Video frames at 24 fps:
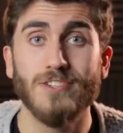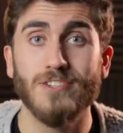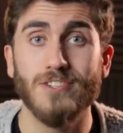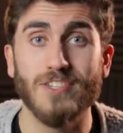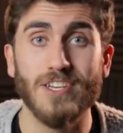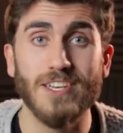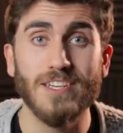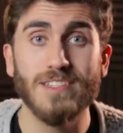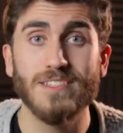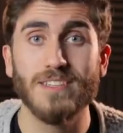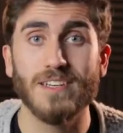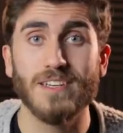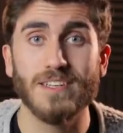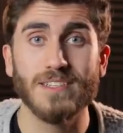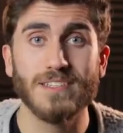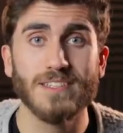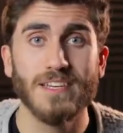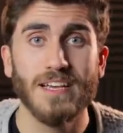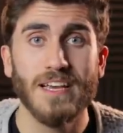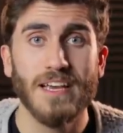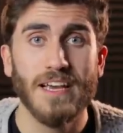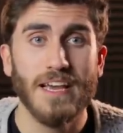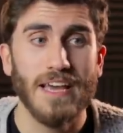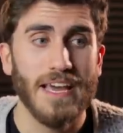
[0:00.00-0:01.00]
Jesus,
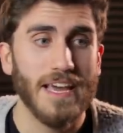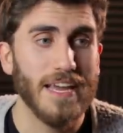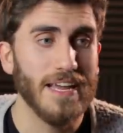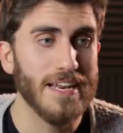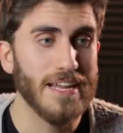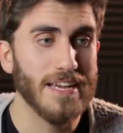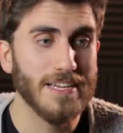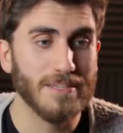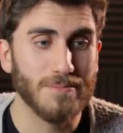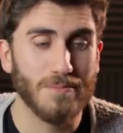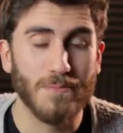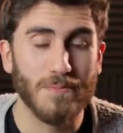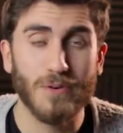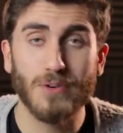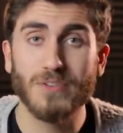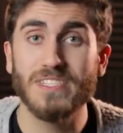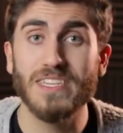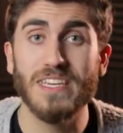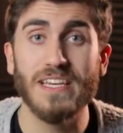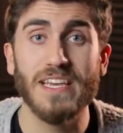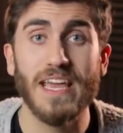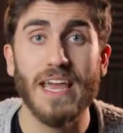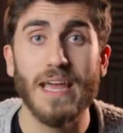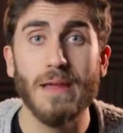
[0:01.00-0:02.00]
in his
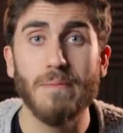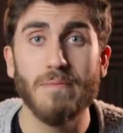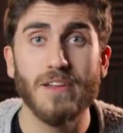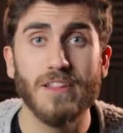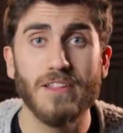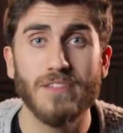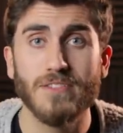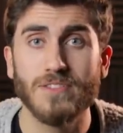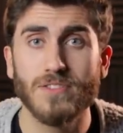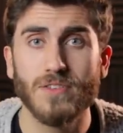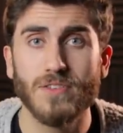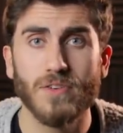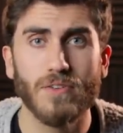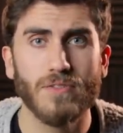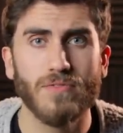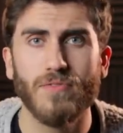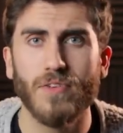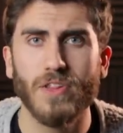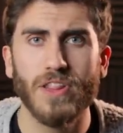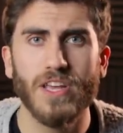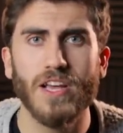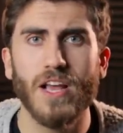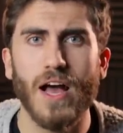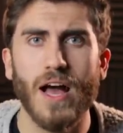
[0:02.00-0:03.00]
mercy, came to this earth
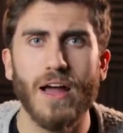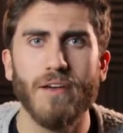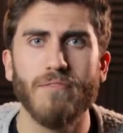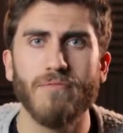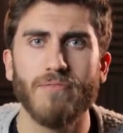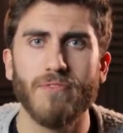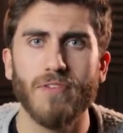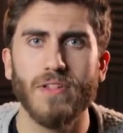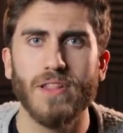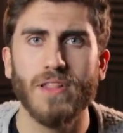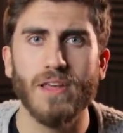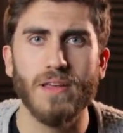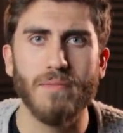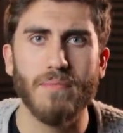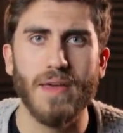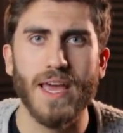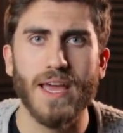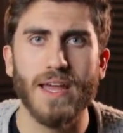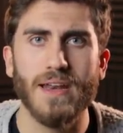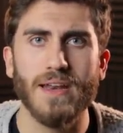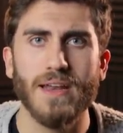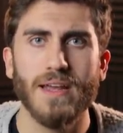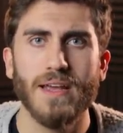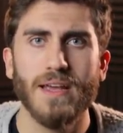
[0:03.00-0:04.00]
fully God and fully
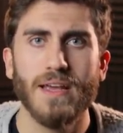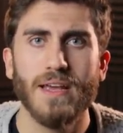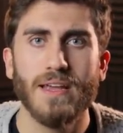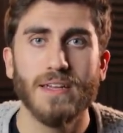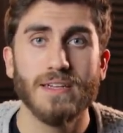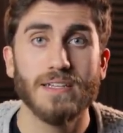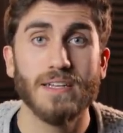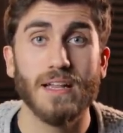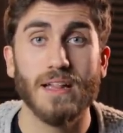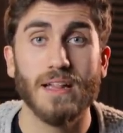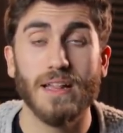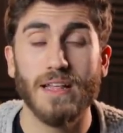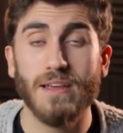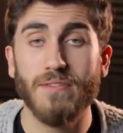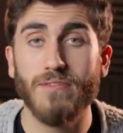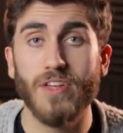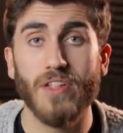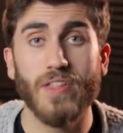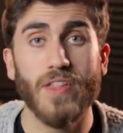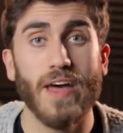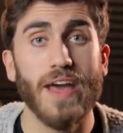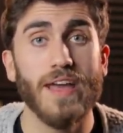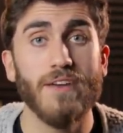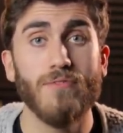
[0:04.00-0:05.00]
man to live
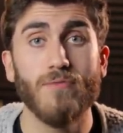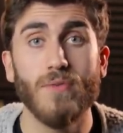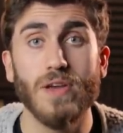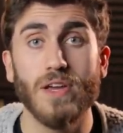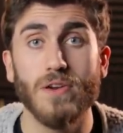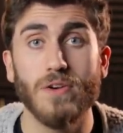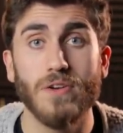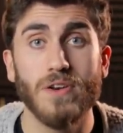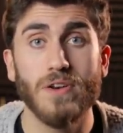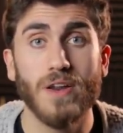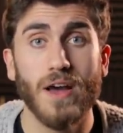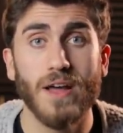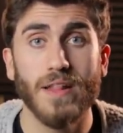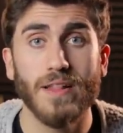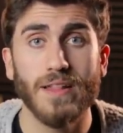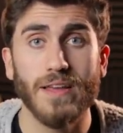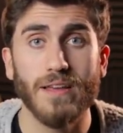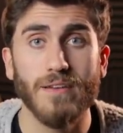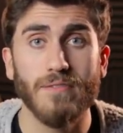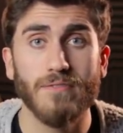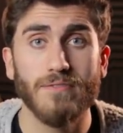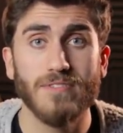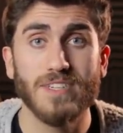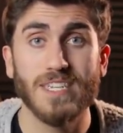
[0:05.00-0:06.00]
the life we could not
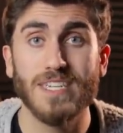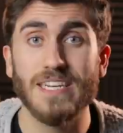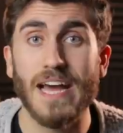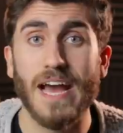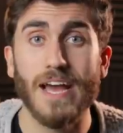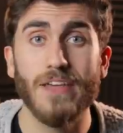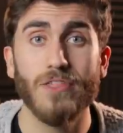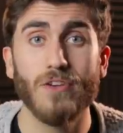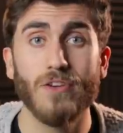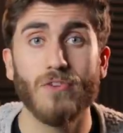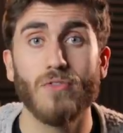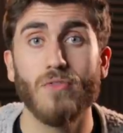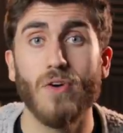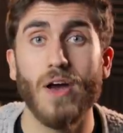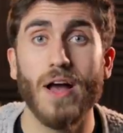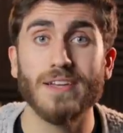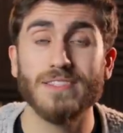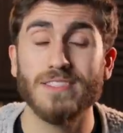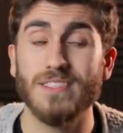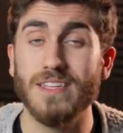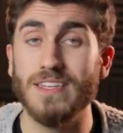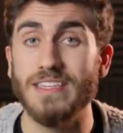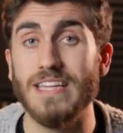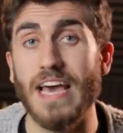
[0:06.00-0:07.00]
live, to die on the
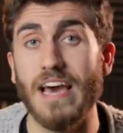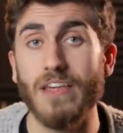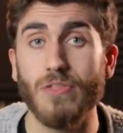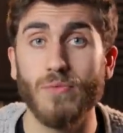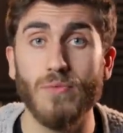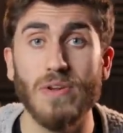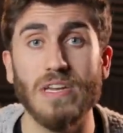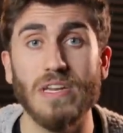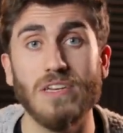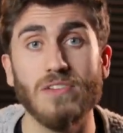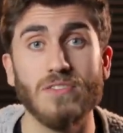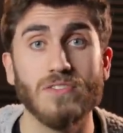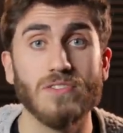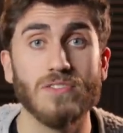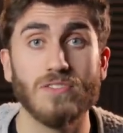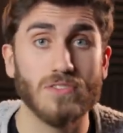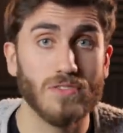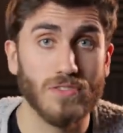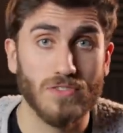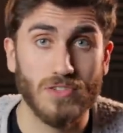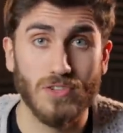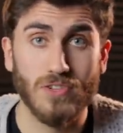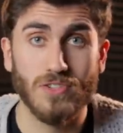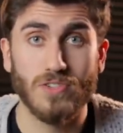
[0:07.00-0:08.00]
cross, the death we
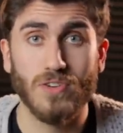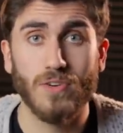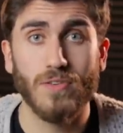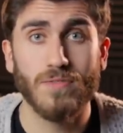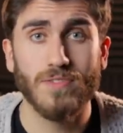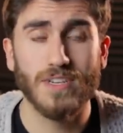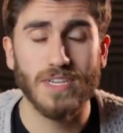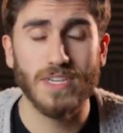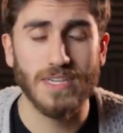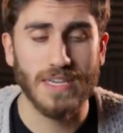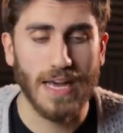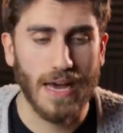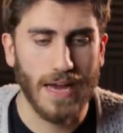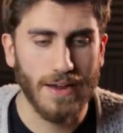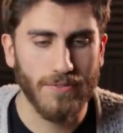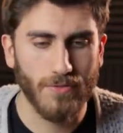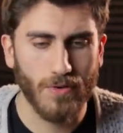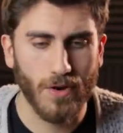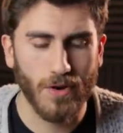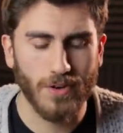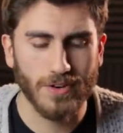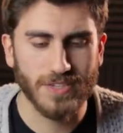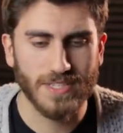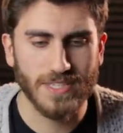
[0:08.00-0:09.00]
des- deserve to die
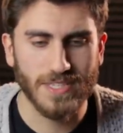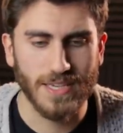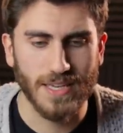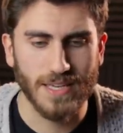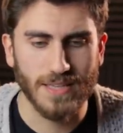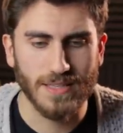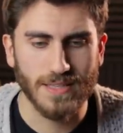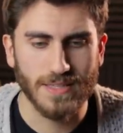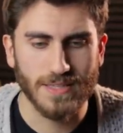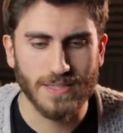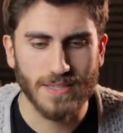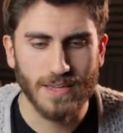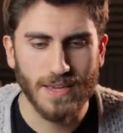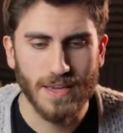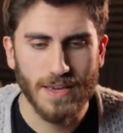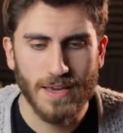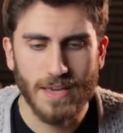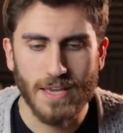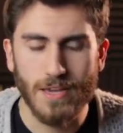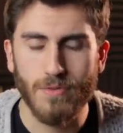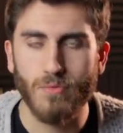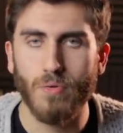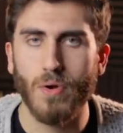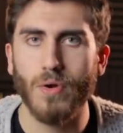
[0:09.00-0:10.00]
for our sins.
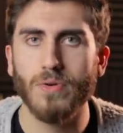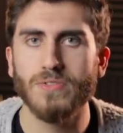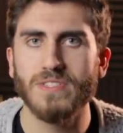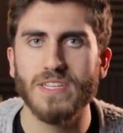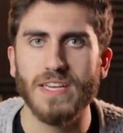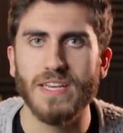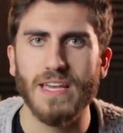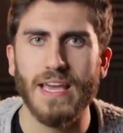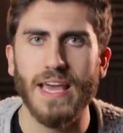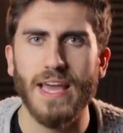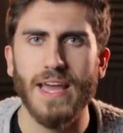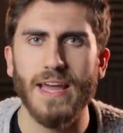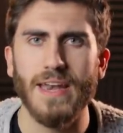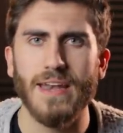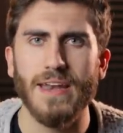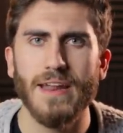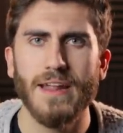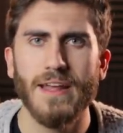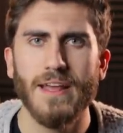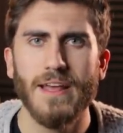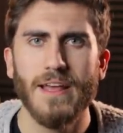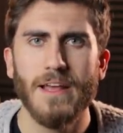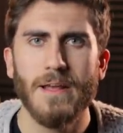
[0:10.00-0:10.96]
He rose again.